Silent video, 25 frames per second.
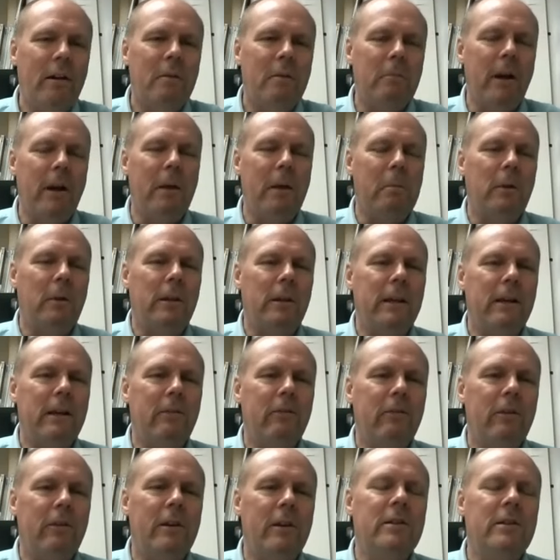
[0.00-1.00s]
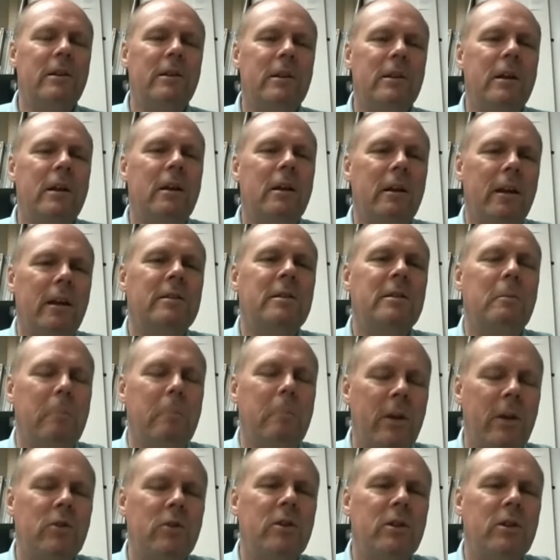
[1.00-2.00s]
But I believe, isn't
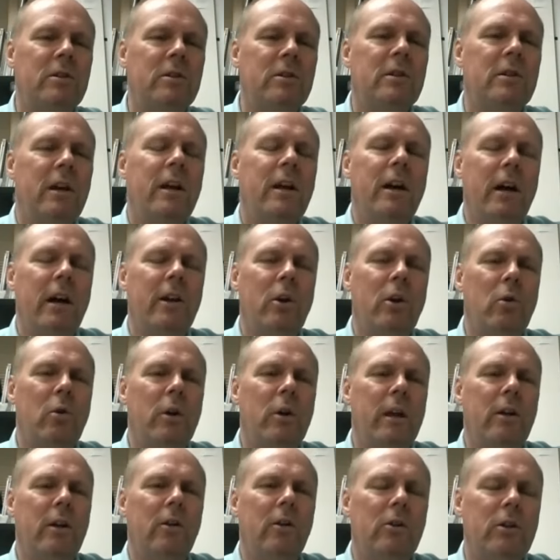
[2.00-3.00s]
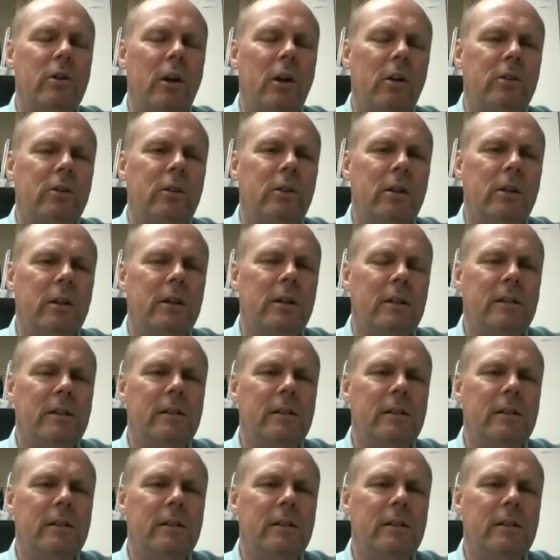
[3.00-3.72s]
Benches a no-kill shelter?